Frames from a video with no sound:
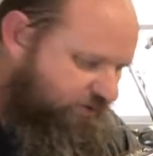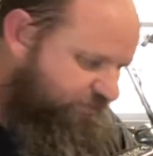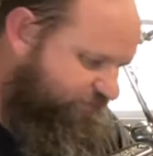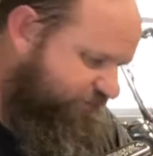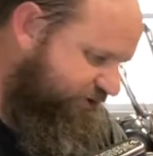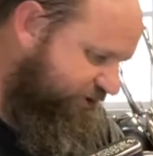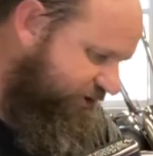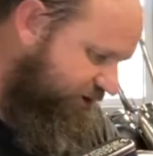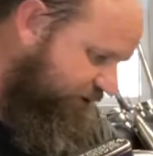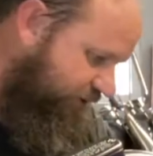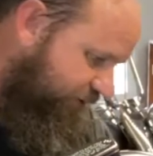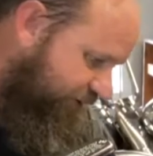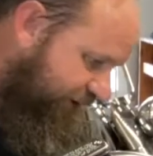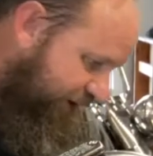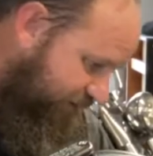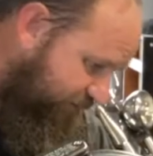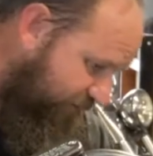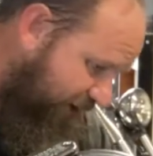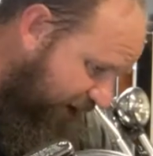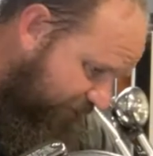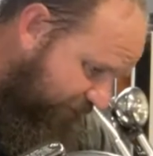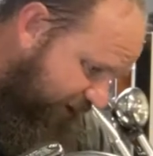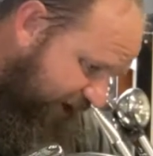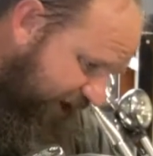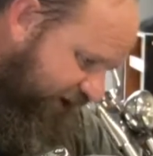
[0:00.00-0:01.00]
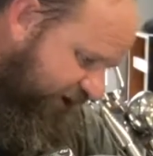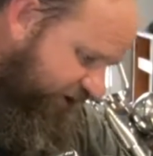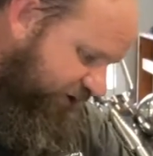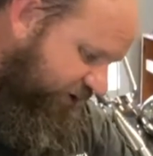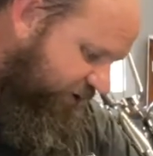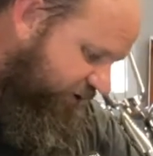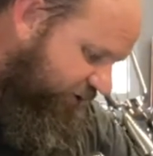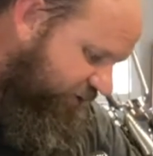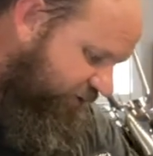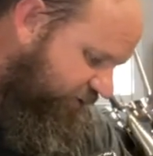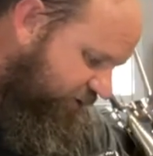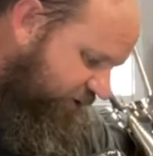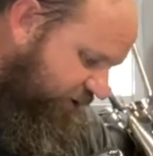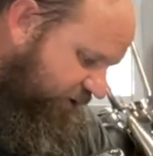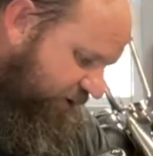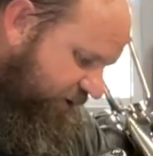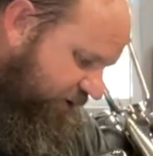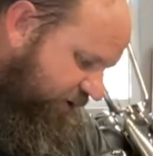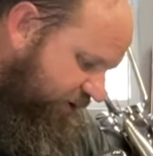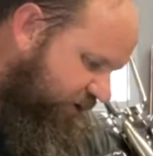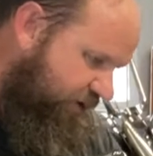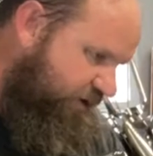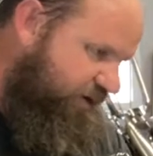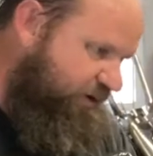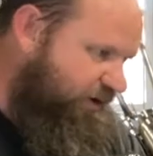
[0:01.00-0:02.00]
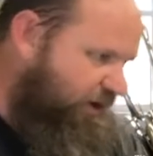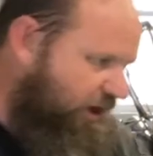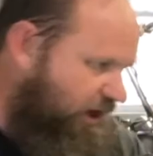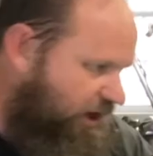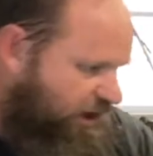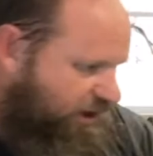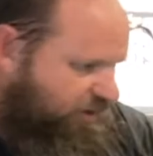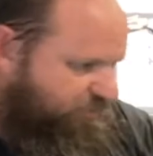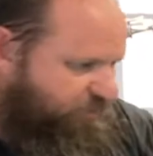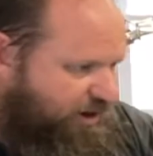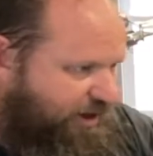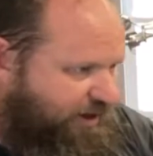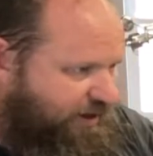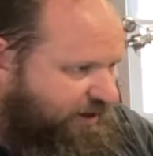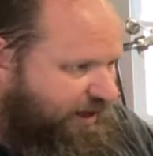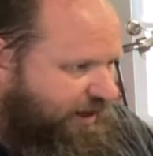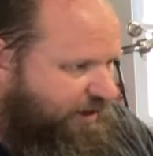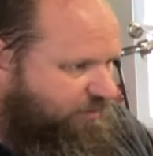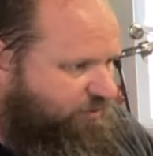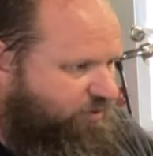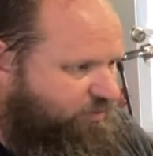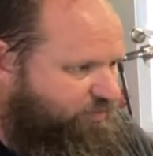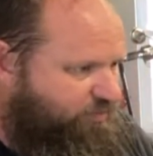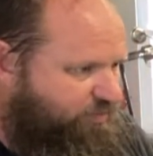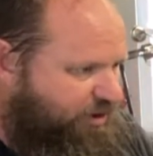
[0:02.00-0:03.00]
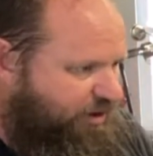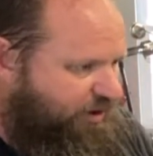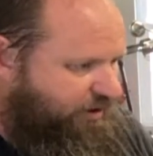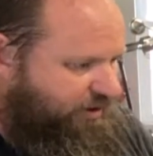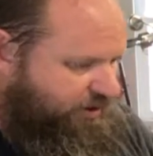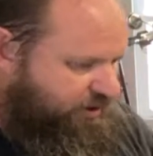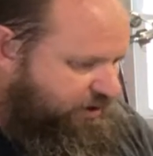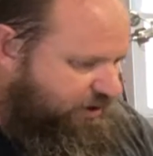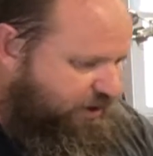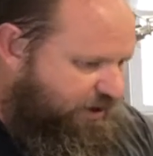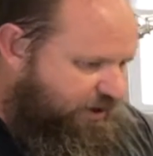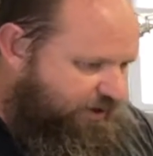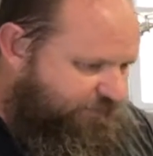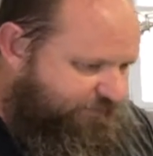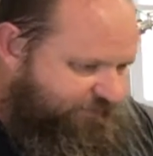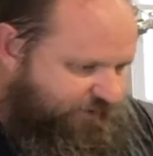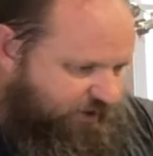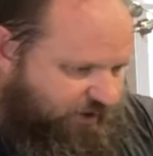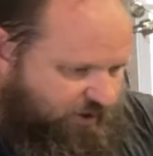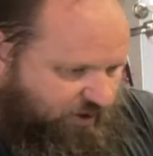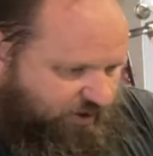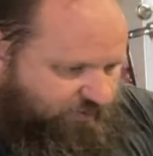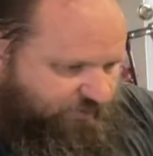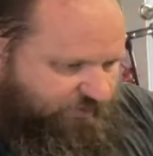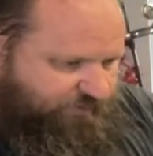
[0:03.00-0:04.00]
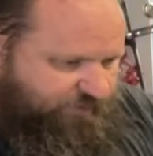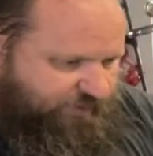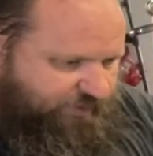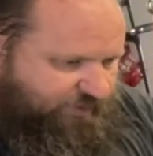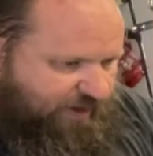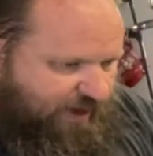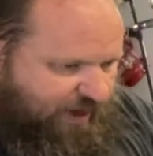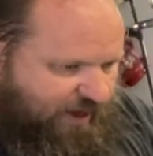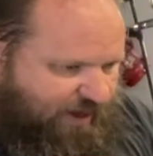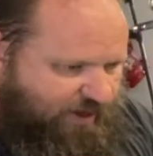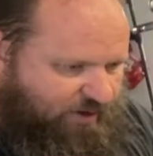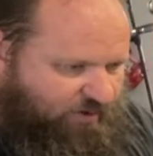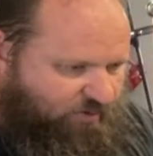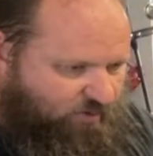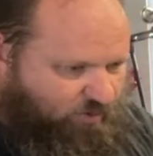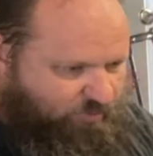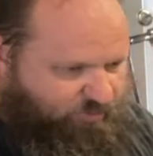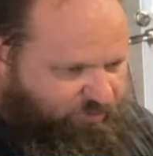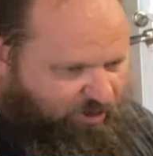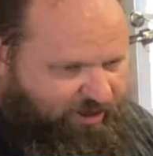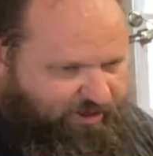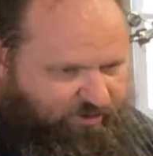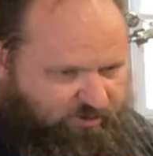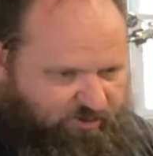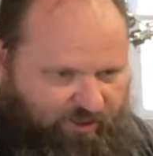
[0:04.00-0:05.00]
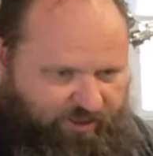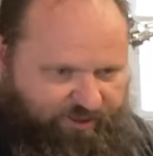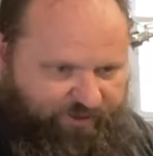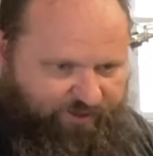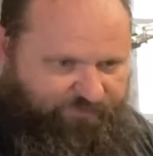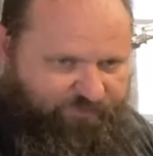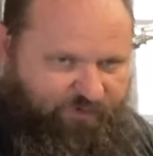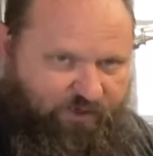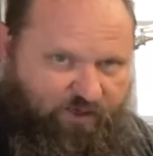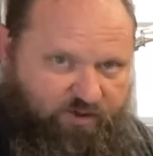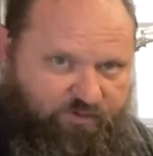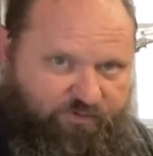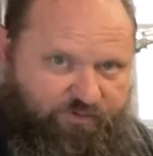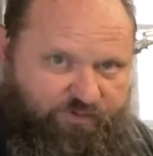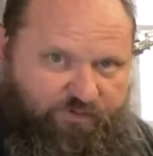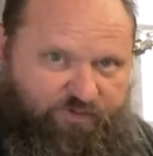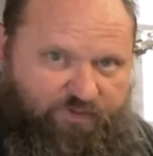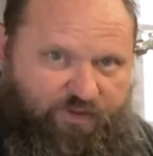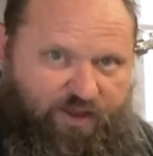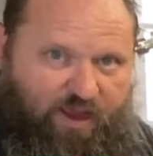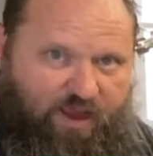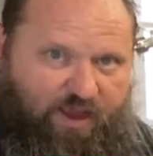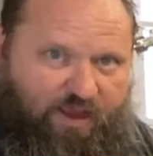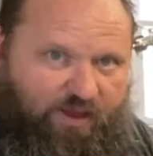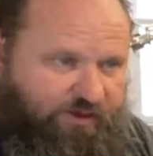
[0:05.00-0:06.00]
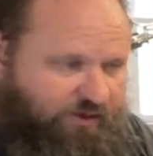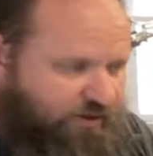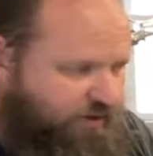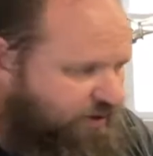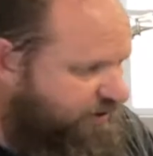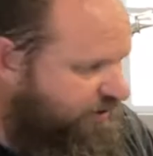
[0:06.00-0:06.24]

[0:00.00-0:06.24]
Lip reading: So it may be getting a new brake cable, but I think other than that, or brake line, I think other than that,